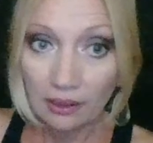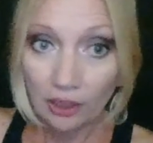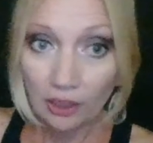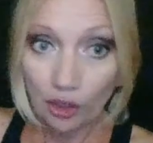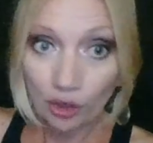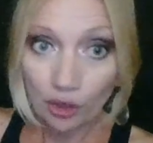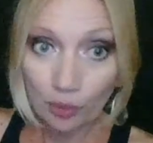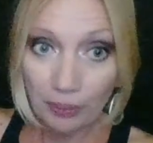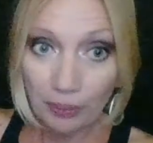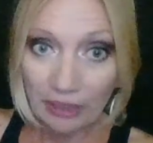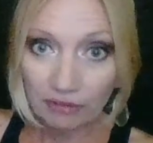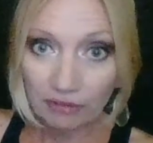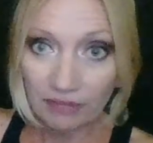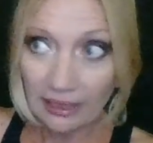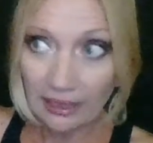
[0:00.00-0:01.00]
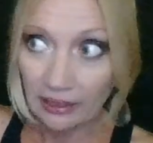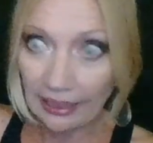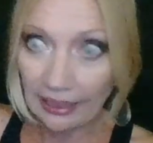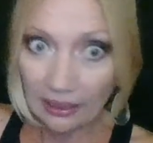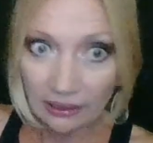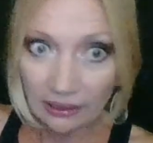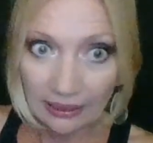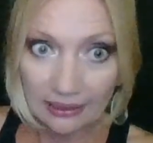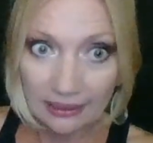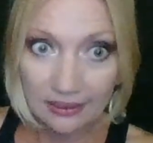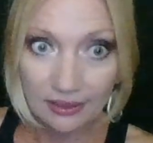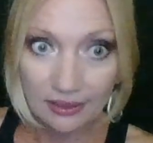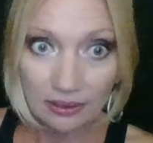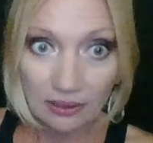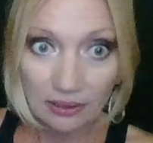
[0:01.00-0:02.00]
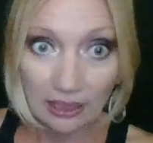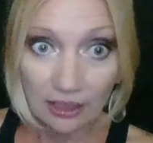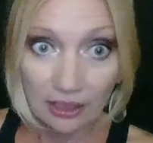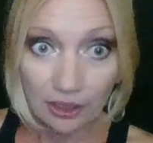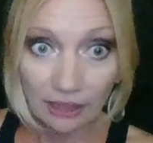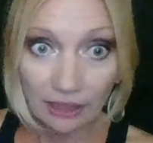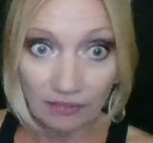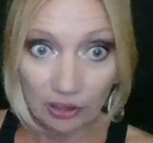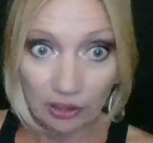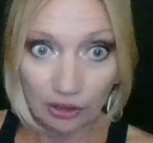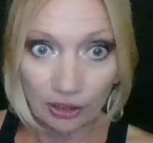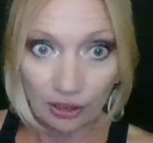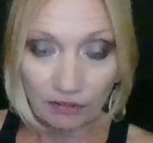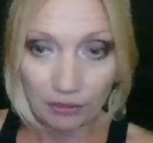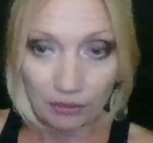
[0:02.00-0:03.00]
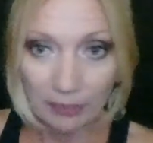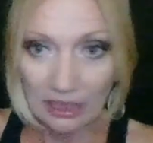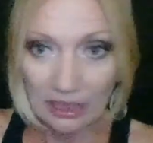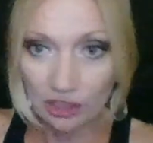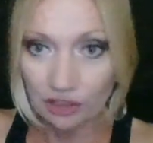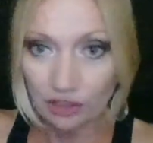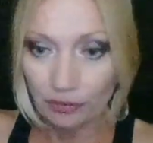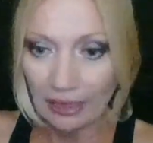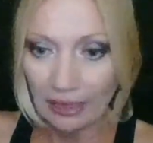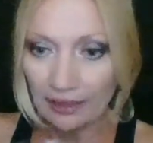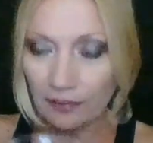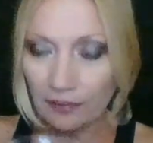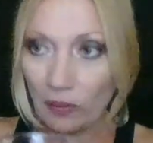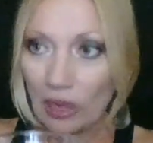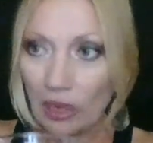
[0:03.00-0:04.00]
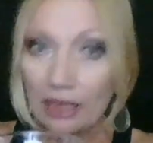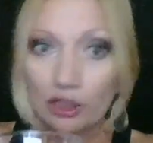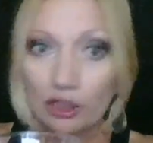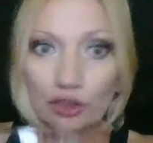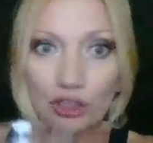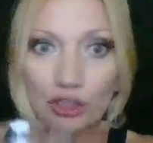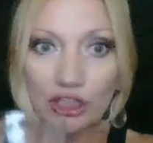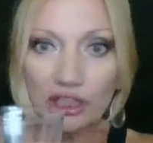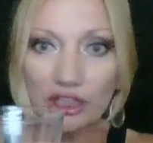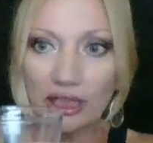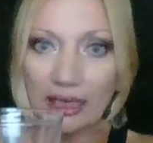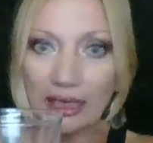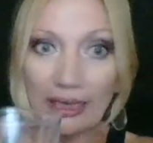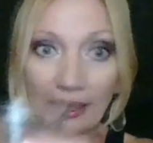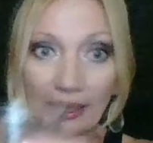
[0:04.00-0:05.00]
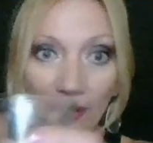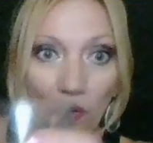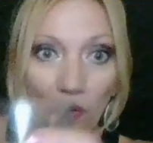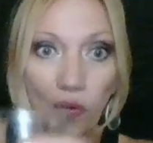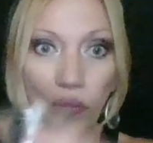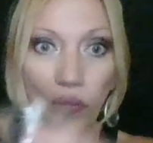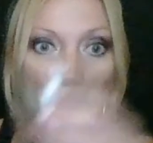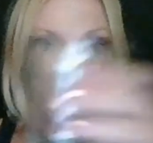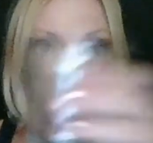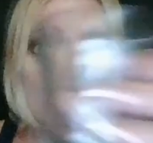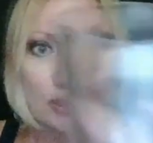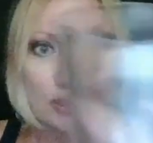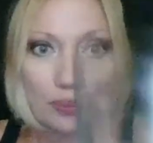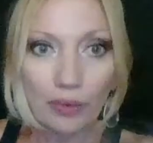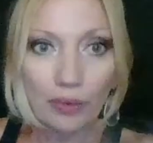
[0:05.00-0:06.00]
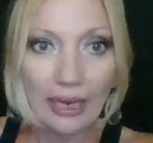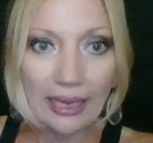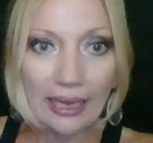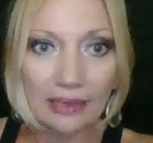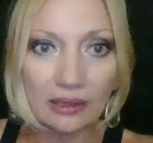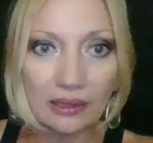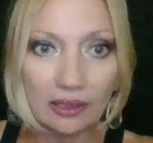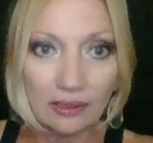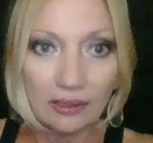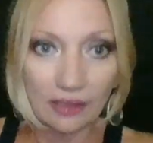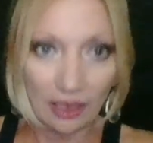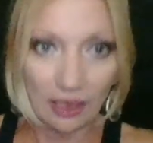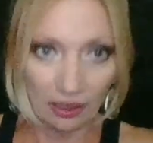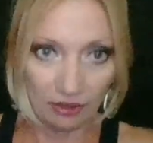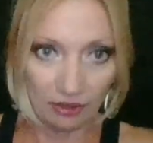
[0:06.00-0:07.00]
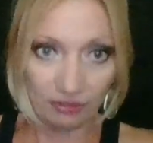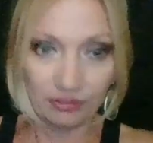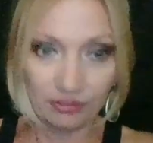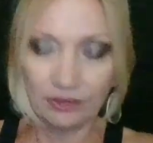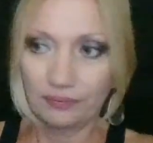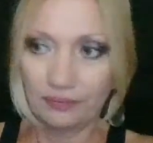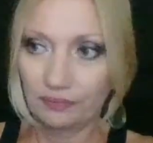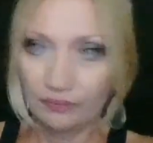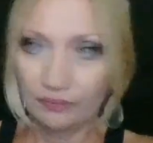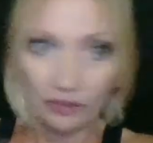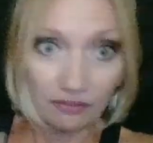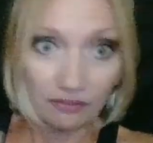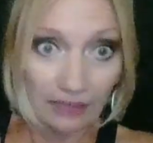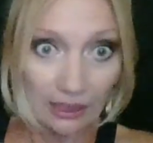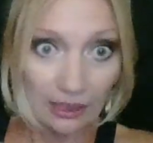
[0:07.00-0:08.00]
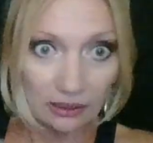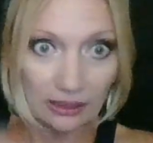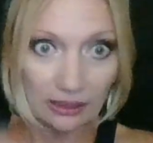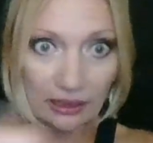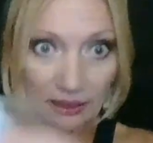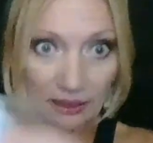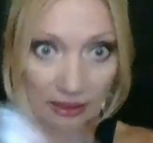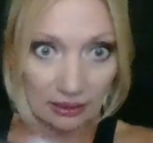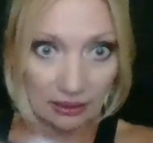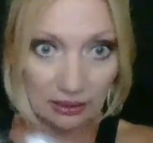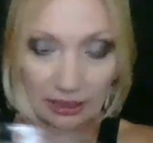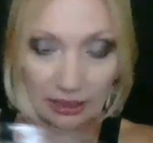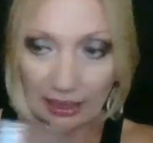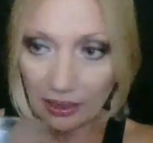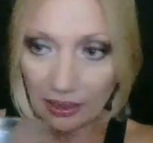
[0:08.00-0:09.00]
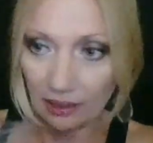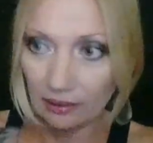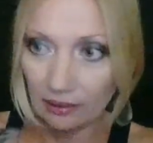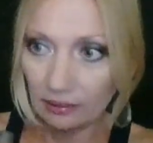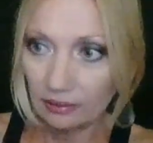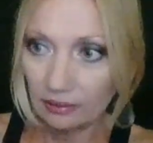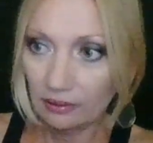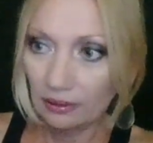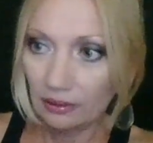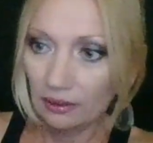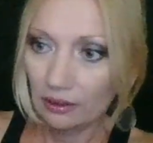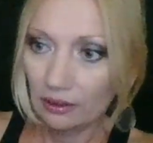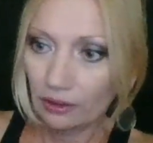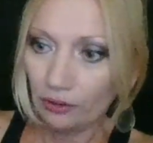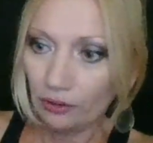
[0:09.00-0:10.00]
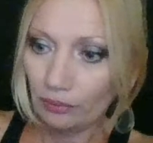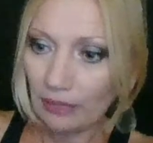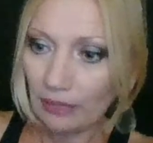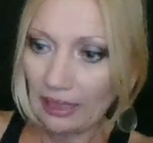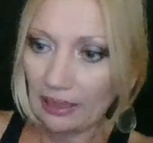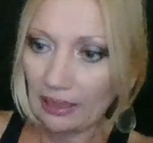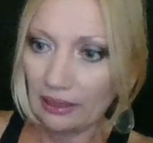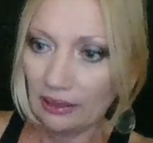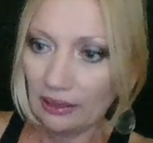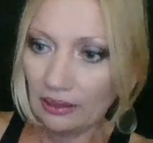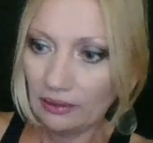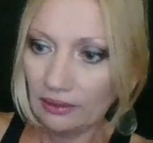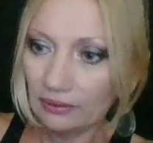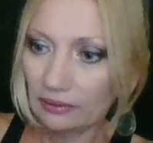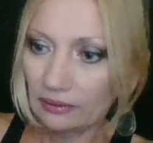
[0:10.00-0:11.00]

her pedophile aliens that are giving her information, right? So she's going to spread the love of aliens and tell humanity.